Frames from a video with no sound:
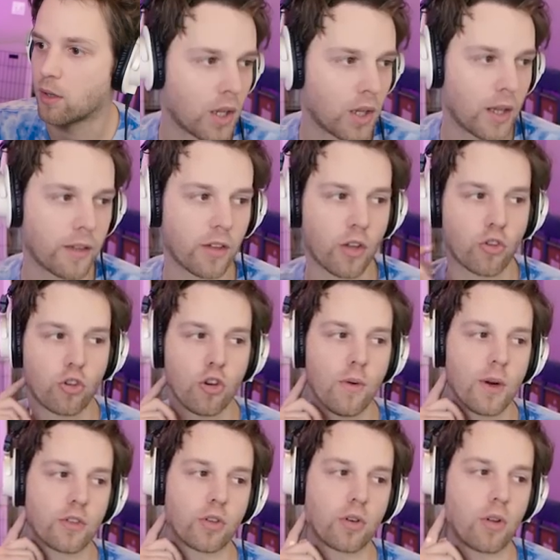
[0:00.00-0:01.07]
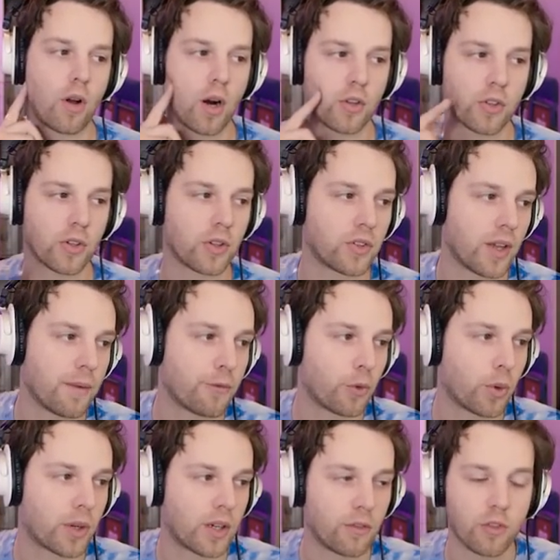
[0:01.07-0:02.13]
Collecting two eternal hearts on the same
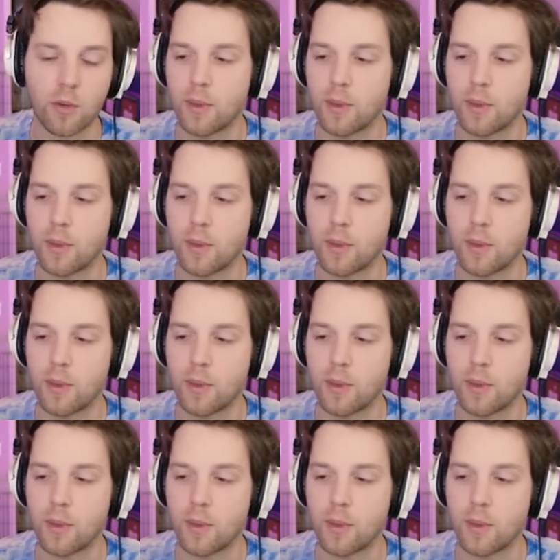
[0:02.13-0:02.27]
floor gives